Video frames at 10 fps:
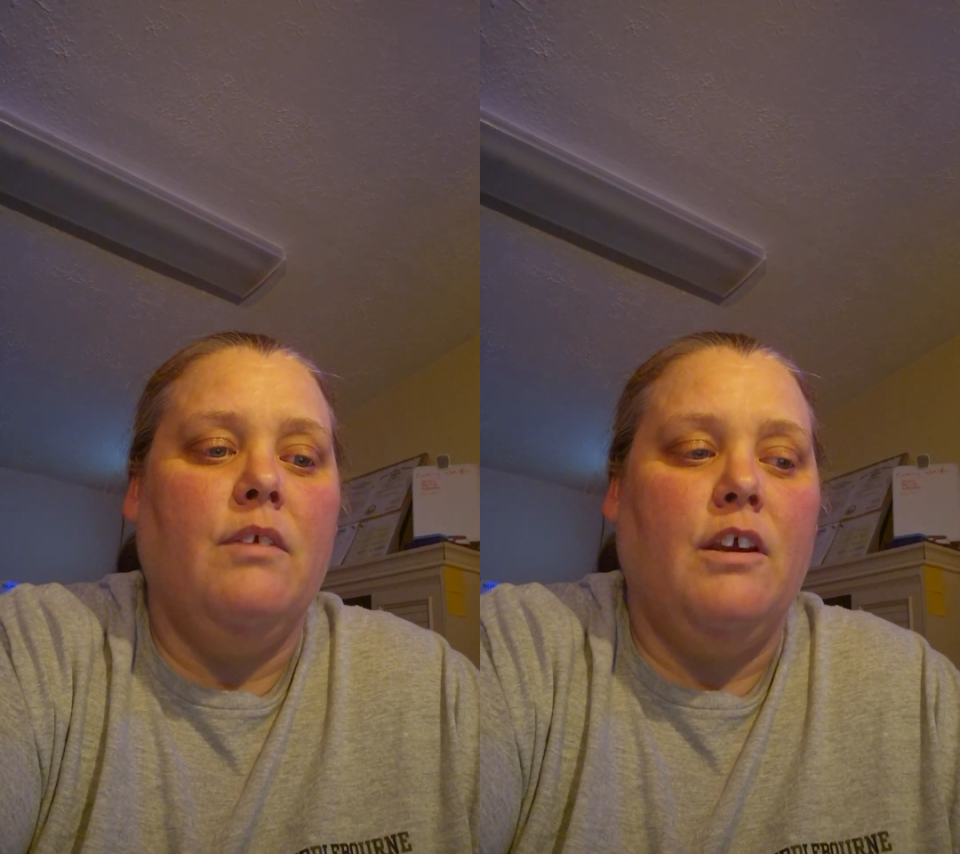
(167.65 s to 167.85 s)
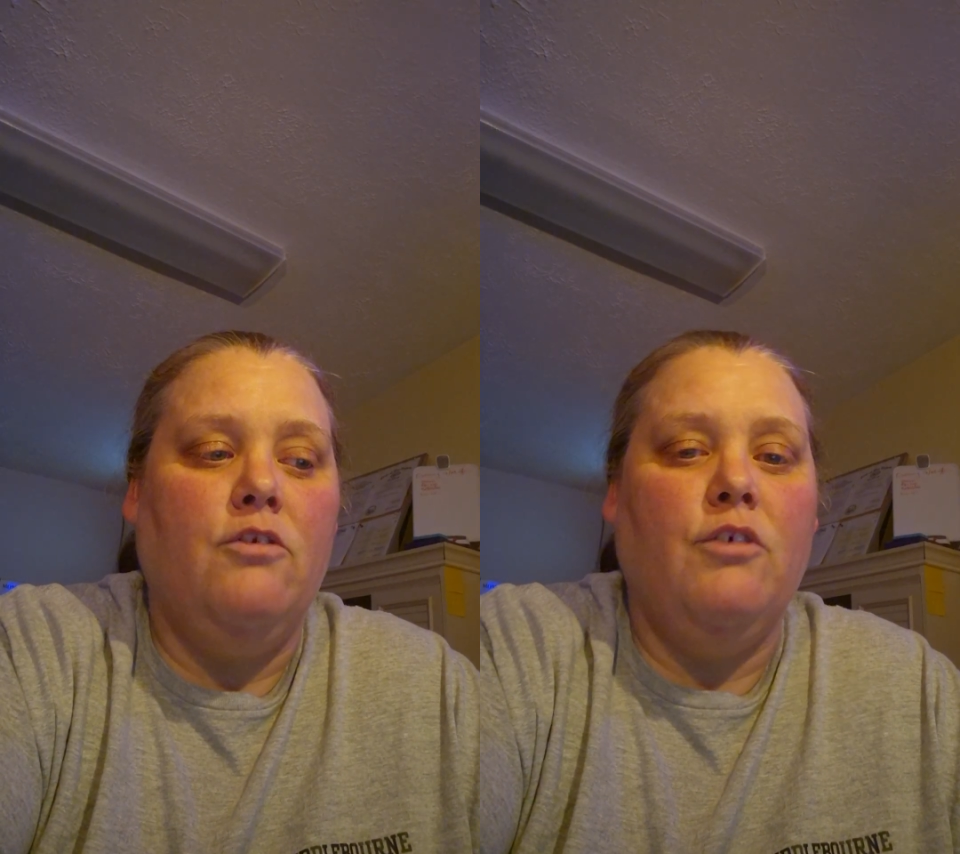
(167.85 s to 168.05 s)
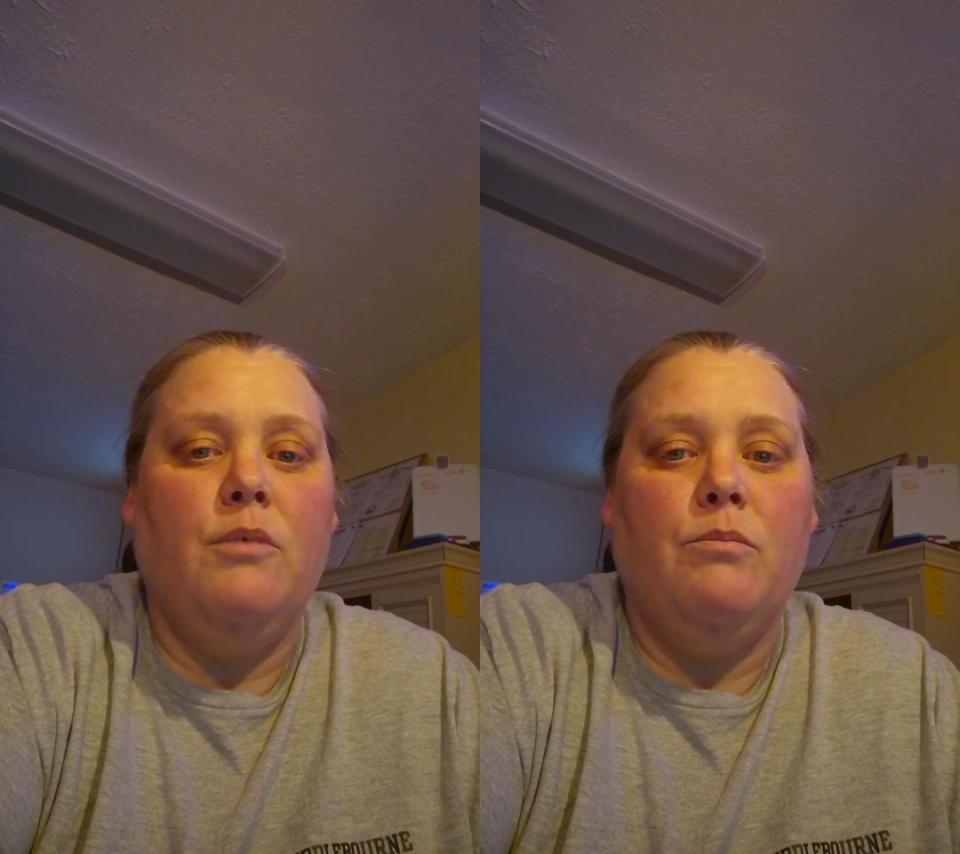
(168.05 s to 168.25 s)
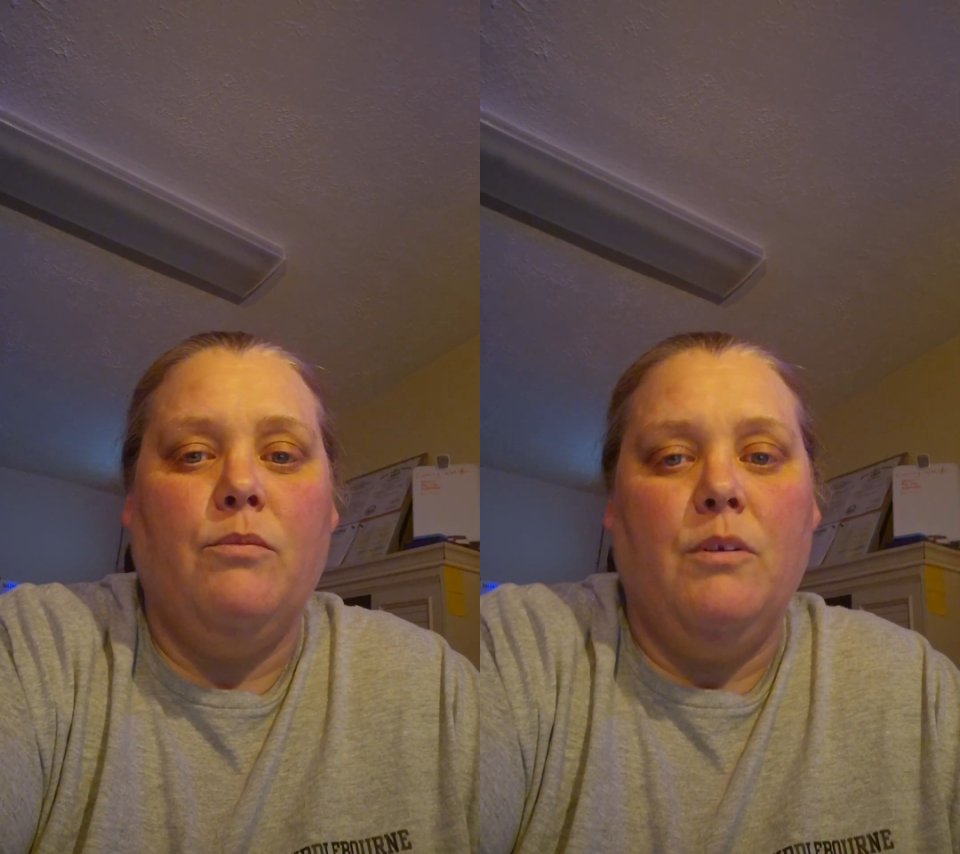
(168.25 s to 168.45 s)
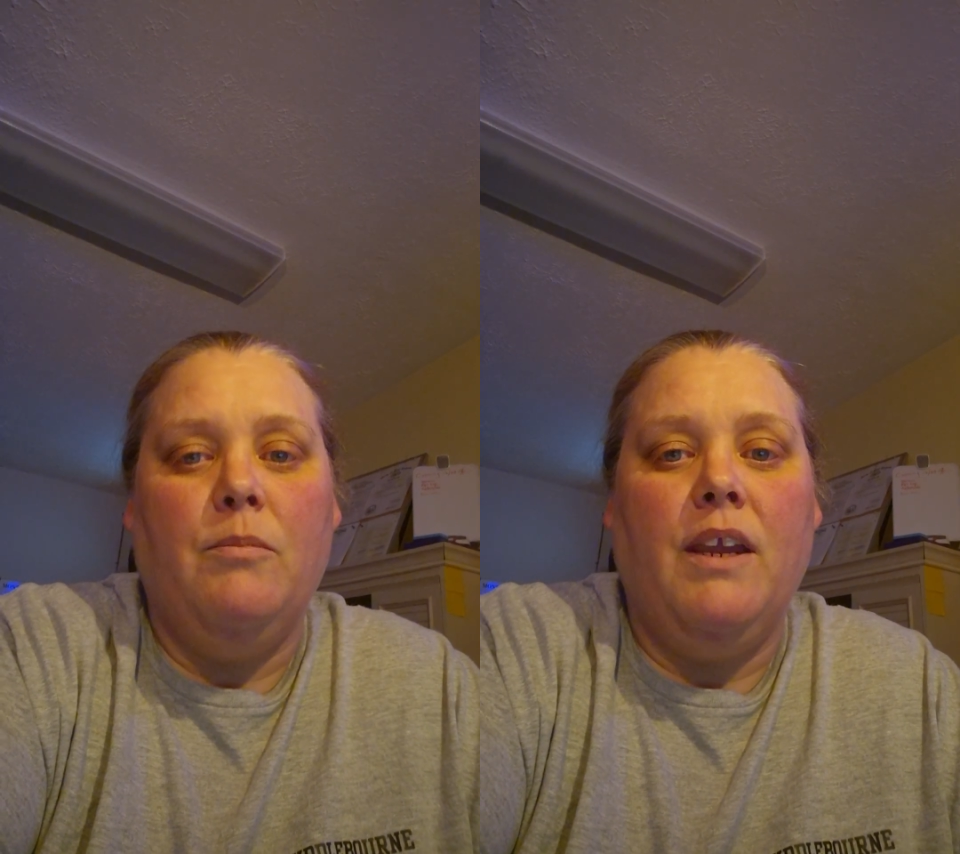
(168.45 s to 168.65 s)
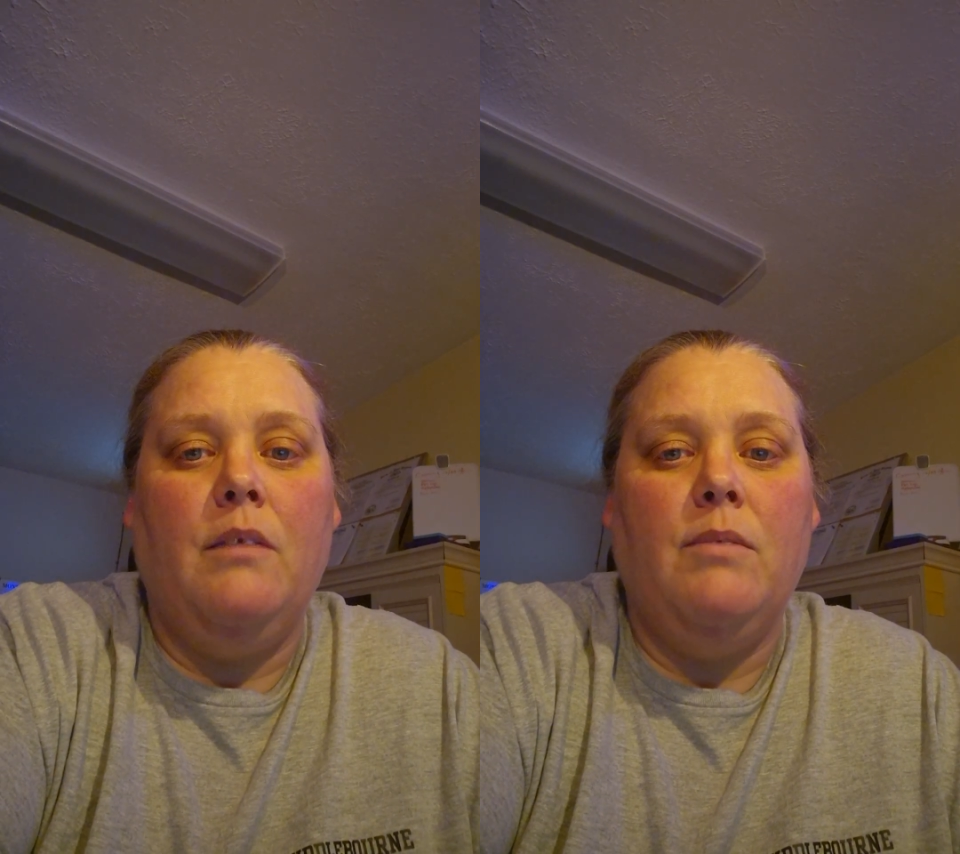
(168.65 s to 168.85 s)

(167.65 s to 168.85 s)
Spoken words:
a drip when pain